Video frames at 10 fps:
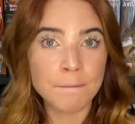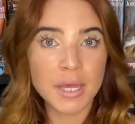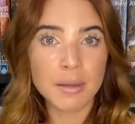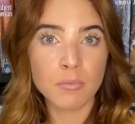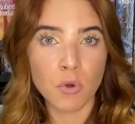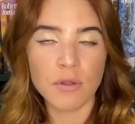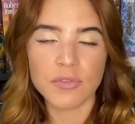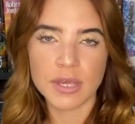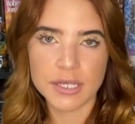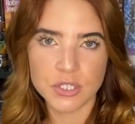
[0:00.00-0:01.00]
bit more of
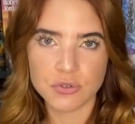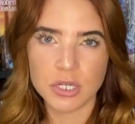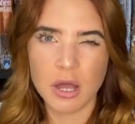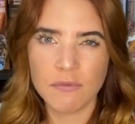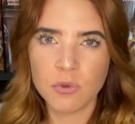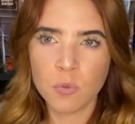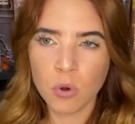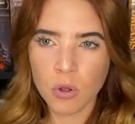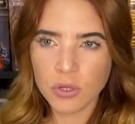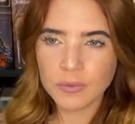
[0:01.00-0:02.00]
the history of the
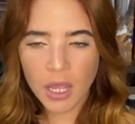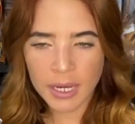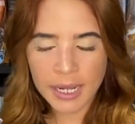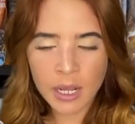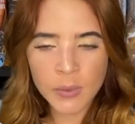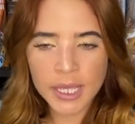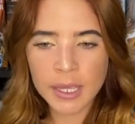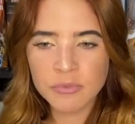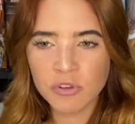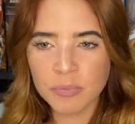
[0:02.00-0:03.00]
world and how it
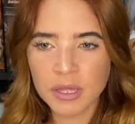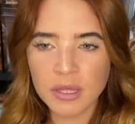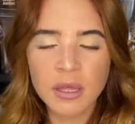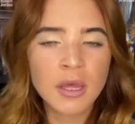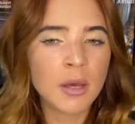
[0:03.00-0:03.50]
came to be,